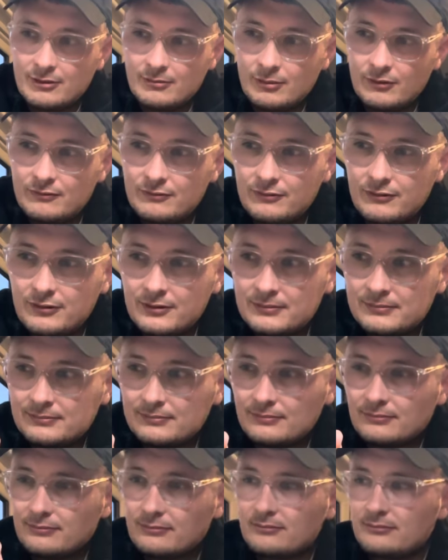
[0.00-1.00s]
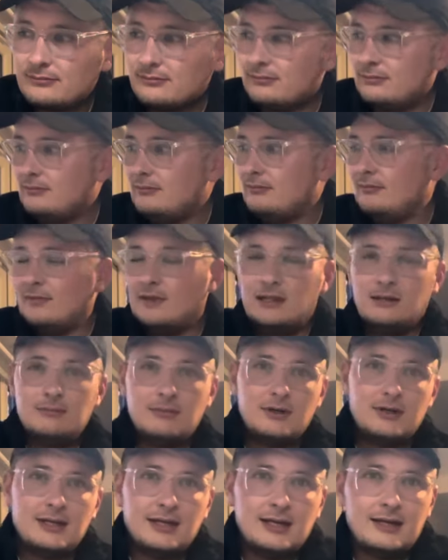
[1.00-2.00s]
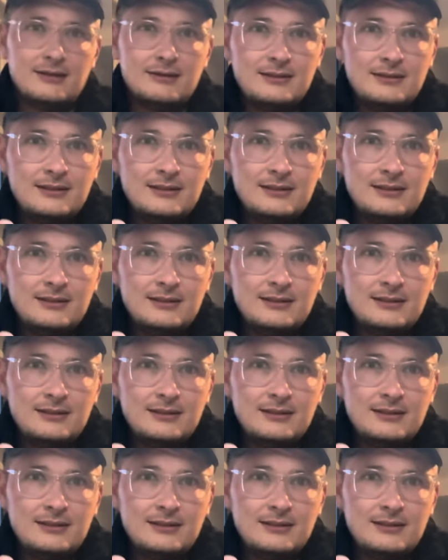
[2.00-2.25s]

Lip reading: month. But yeah,